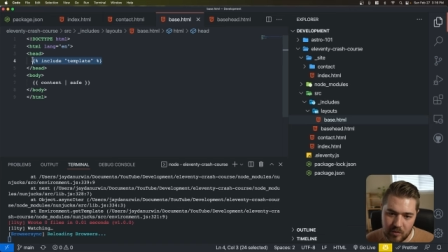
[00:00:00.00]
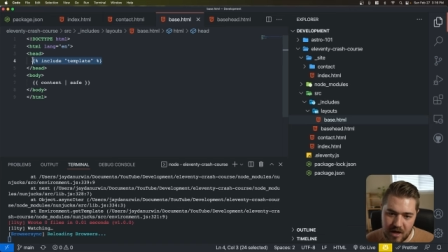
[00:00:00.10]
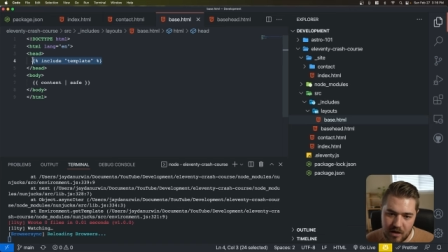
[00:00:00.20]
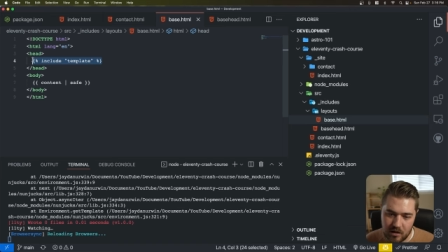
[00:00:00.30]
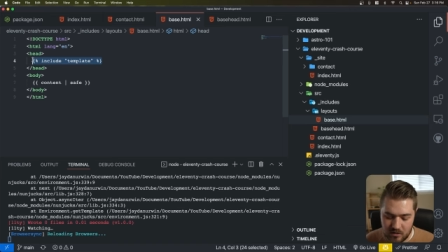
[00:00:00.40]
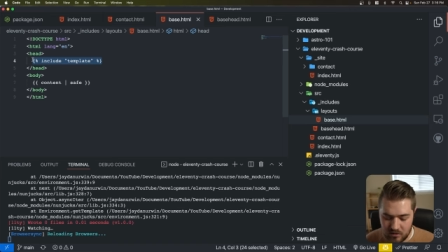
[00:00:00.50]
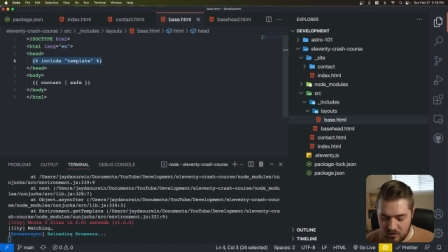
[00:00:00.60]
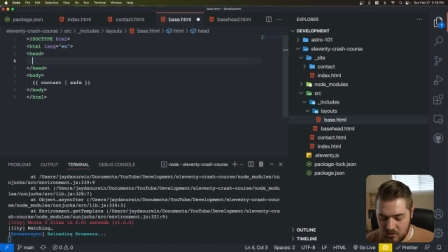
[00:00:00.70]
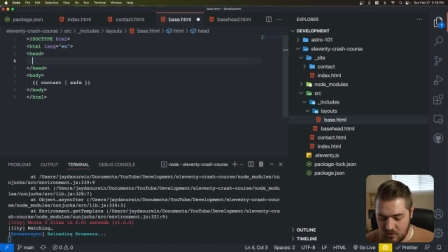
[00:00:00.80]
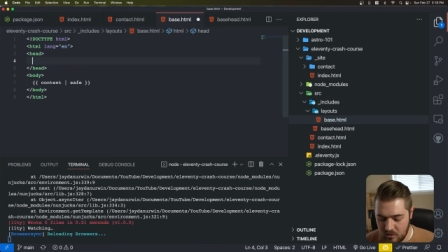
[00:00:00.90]
back,
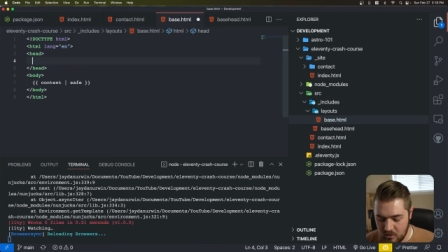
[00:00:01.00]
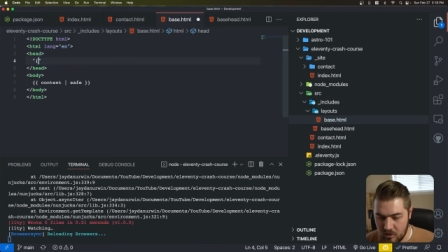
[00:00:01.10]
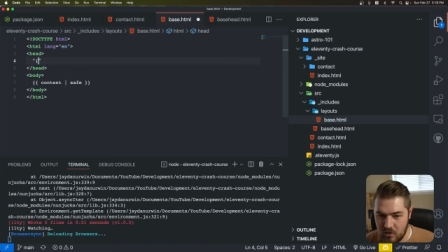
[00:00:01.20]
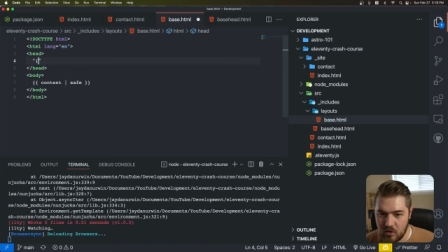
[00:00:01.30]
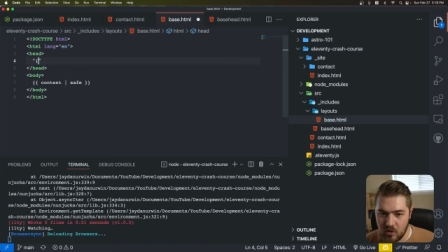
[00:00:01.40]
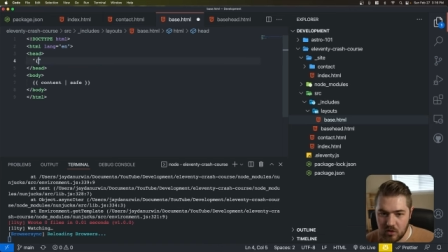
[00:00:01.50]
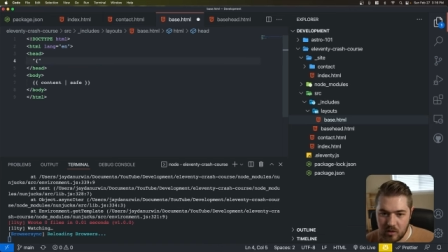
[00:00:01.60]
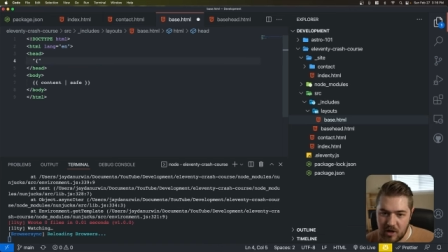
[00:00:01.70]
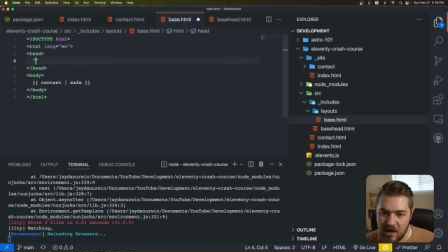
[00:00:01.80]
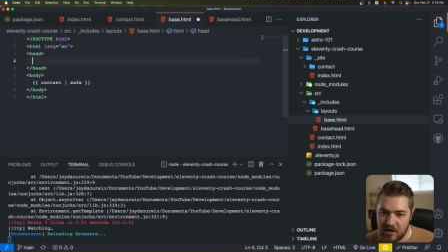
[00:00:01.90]
you're gonna do
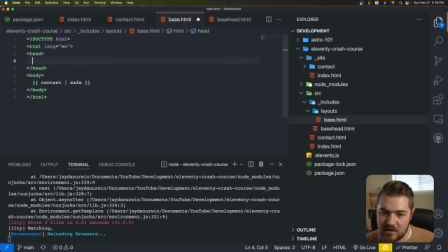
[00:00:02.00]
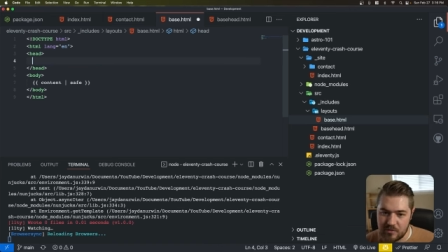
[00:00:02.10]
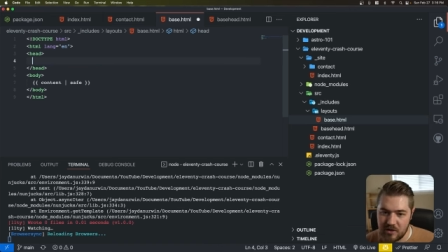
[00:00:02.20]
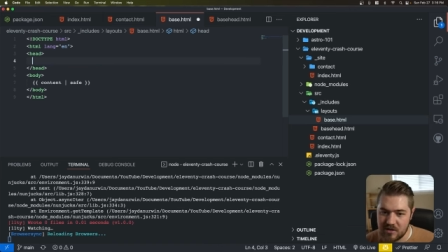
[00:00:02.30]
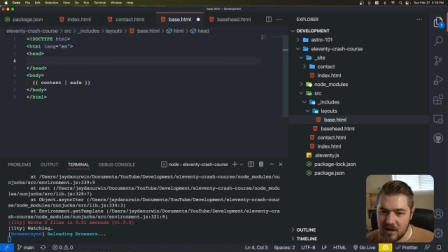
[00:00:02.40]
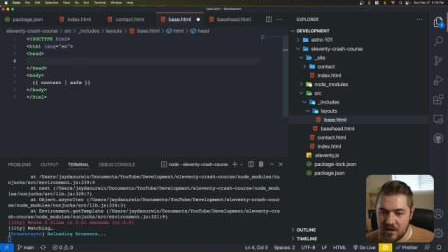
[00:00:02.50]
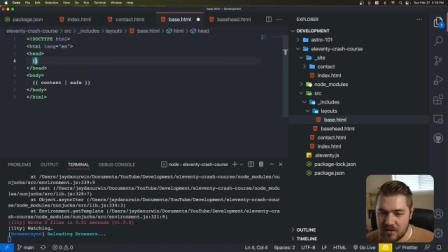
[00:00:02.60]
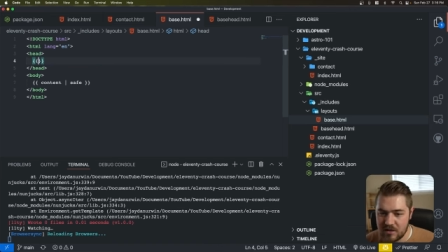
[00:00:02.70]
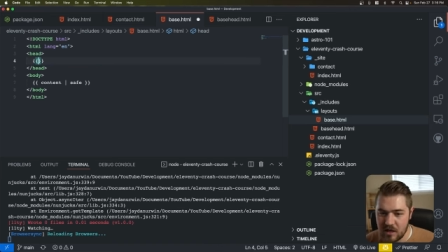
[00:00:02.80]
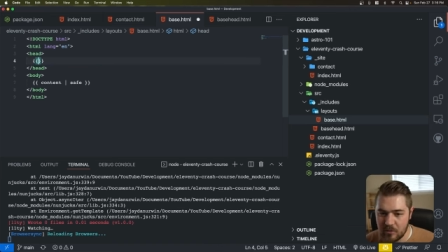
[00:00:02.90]
curly brackets, but it's
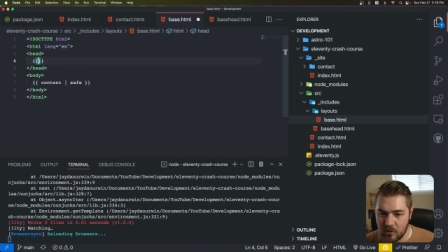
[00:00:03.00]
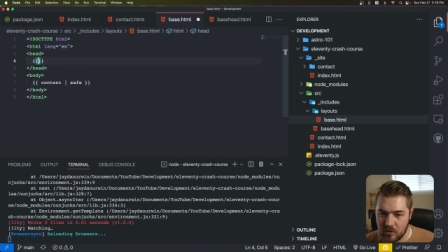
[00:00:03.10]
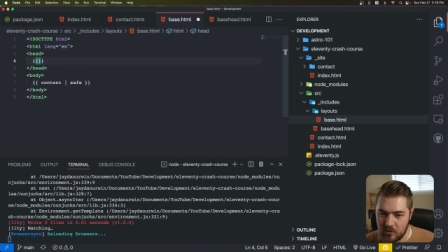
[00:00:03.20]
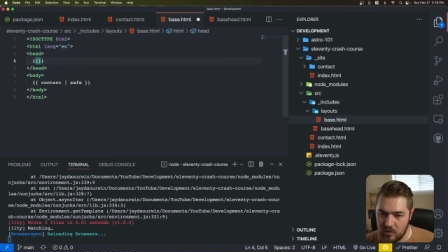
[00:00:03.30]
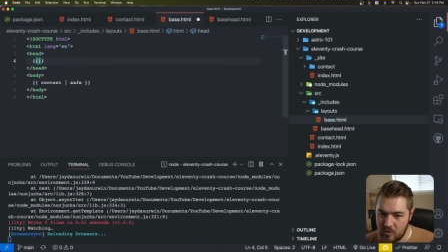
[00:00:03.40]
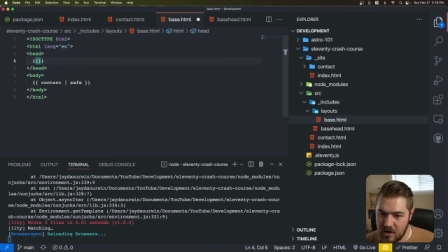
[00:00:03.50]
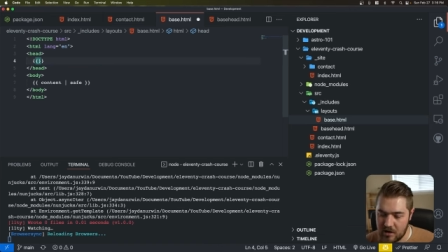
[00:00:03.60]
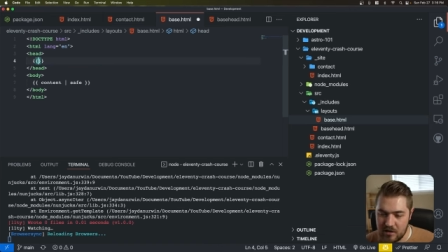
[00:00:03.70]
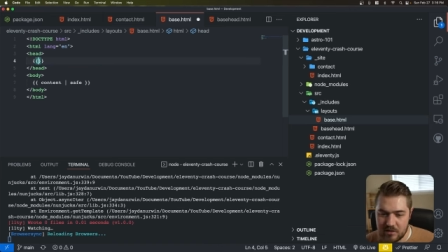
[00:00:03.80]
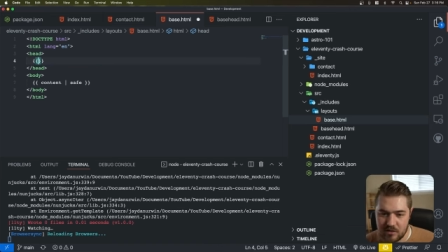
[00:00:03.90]
not double curly
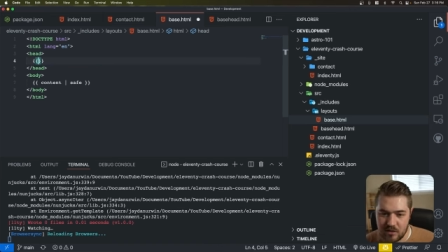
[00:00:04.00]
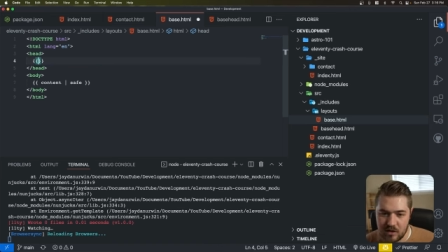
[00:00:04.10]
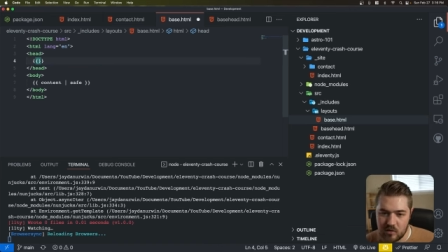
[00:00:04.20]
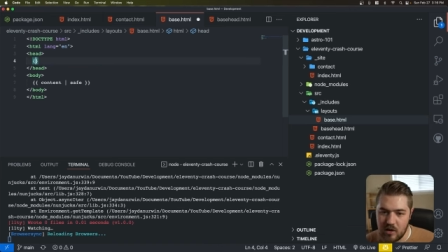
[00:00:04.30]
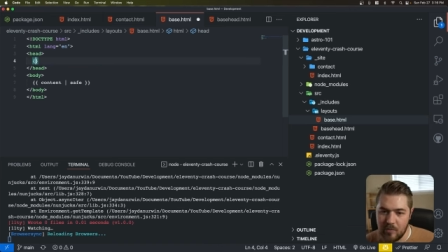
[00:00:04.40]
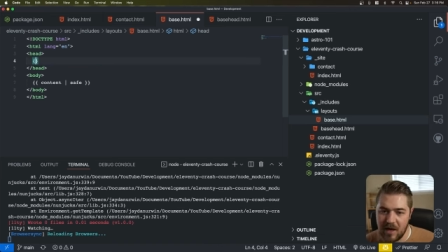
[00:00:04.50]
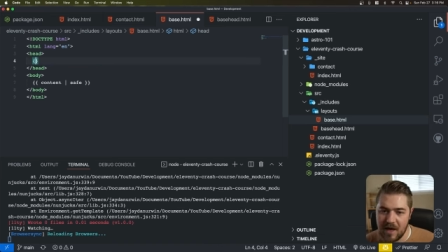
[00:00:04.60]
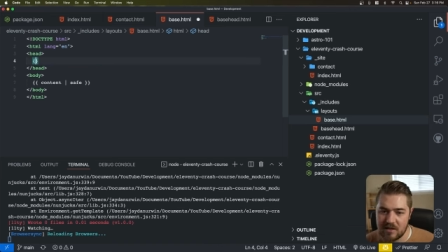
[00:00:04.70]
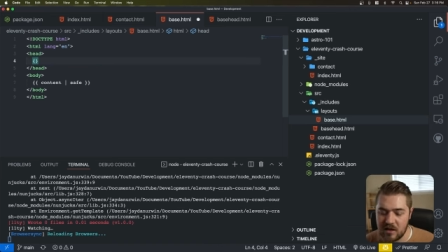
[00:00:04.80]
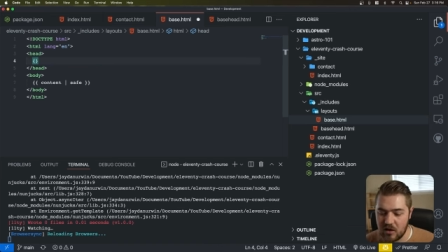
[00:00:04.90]
brackets because we're not
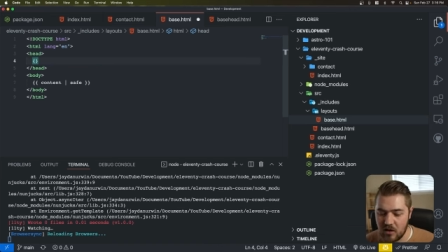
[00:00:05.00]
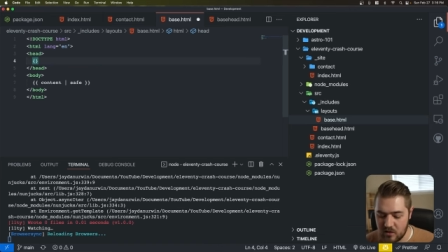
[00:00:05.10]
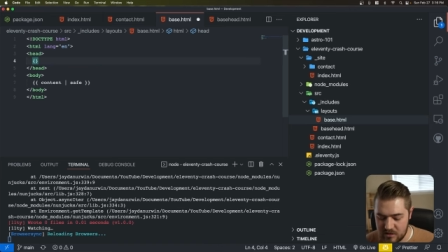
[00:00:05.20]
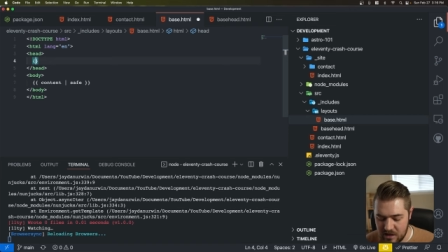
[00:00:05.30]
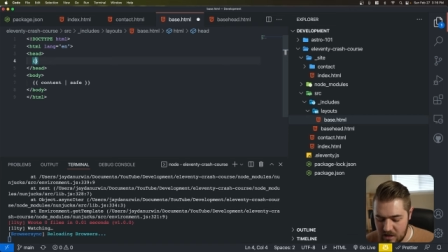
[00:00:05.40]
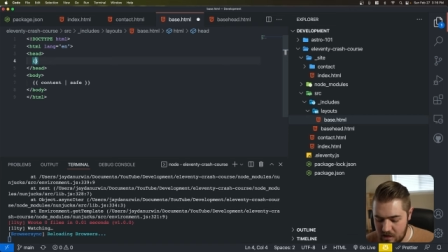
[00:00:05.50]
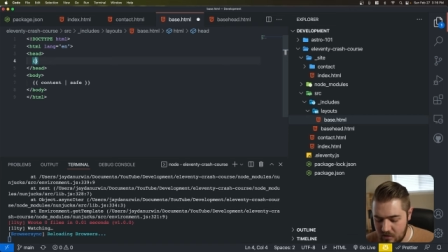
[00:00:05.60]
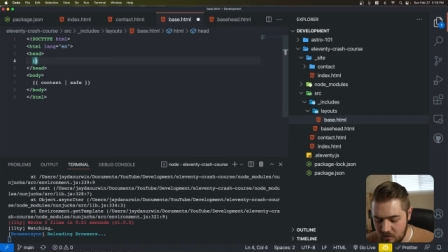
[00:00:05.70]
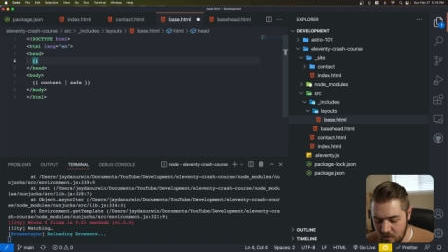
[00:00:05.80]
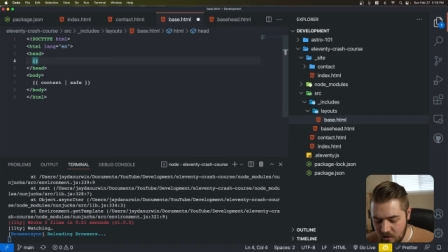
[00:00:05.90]
passing content in.